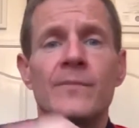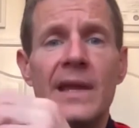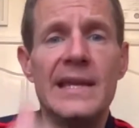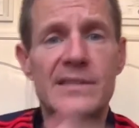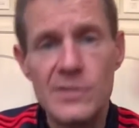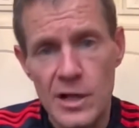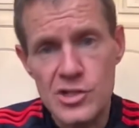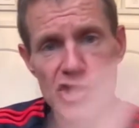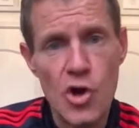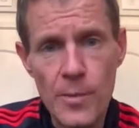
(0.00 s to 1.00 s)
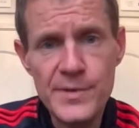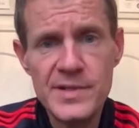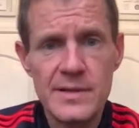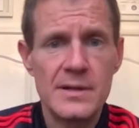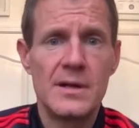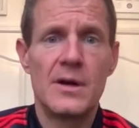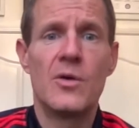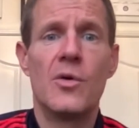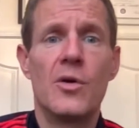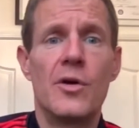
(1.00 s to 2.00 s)
it's not chopped
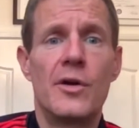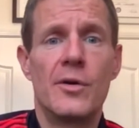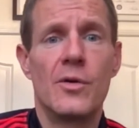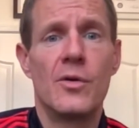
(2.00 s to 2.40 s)
or